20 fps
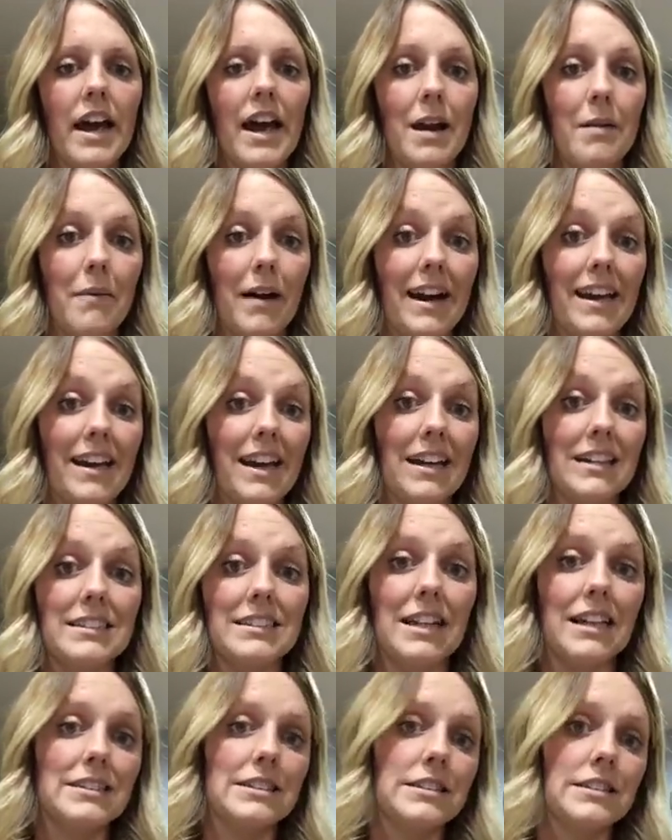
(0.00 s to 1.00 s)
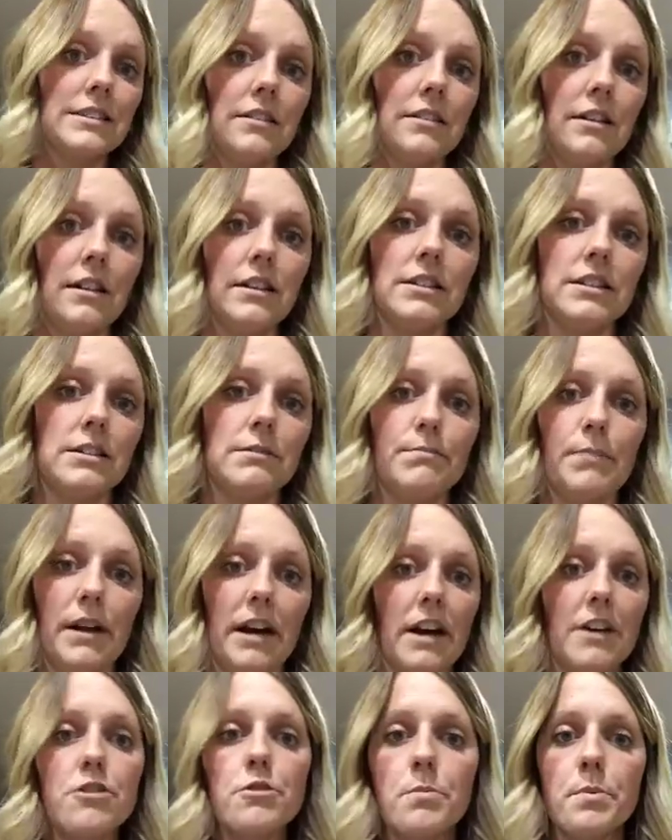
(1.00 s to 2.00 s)
And in my case, it's been
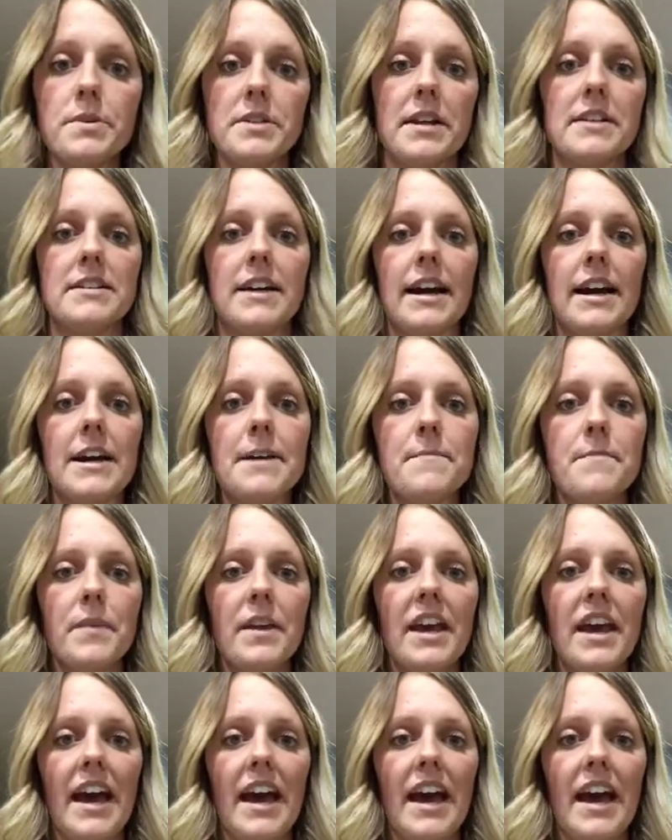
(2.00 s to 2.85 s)
100% diet.